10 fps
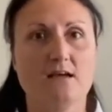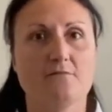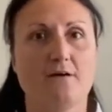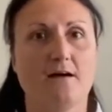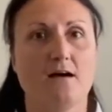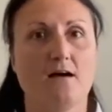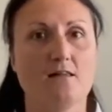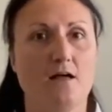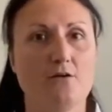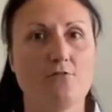For
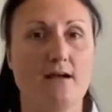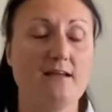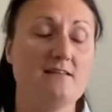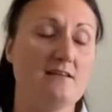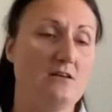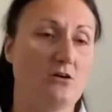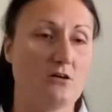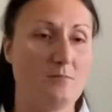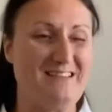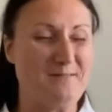low grades, you're not
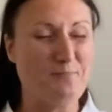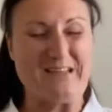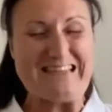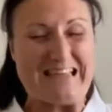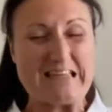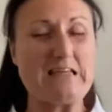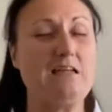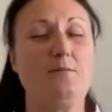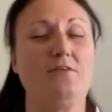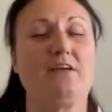going to
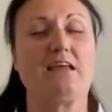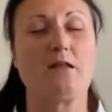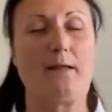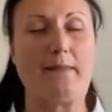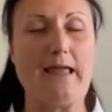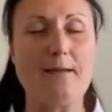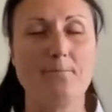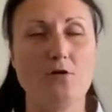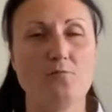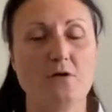particularly be thinking about the hip
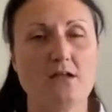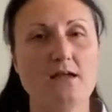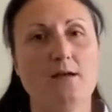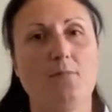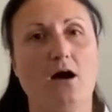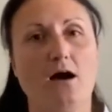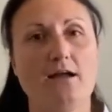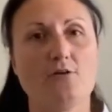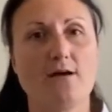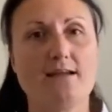movement, but
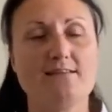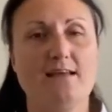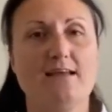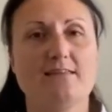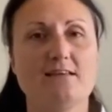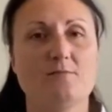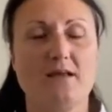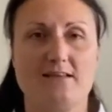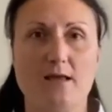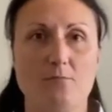higher grades, this
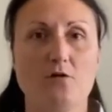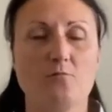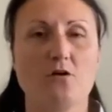makes hip movement